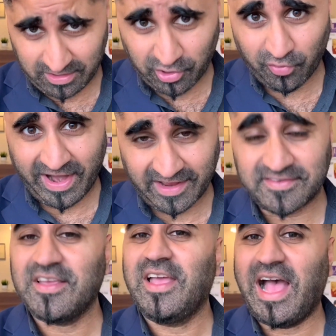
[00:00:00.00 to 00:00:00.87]

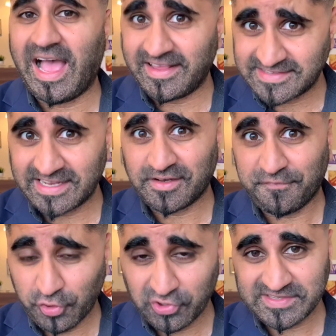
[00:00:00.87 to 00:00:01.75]
Correct. I said the
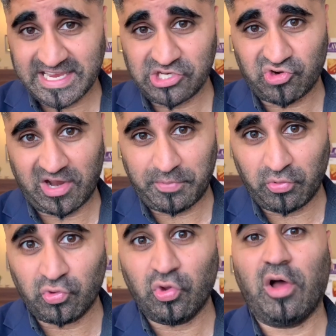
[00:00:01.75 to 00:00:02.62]
first tier
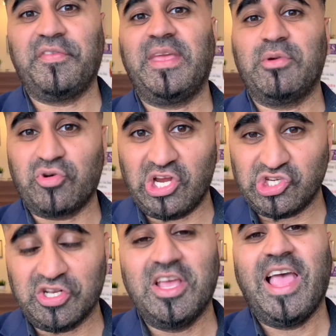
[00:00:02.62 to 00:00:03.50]
tribunal of the
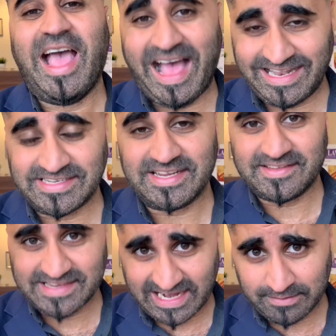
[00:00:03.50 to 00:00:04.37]
Immigration and
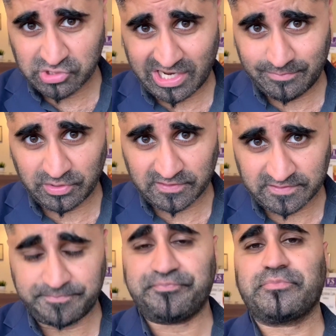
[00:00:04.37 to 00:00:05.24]
Asylum Chambers.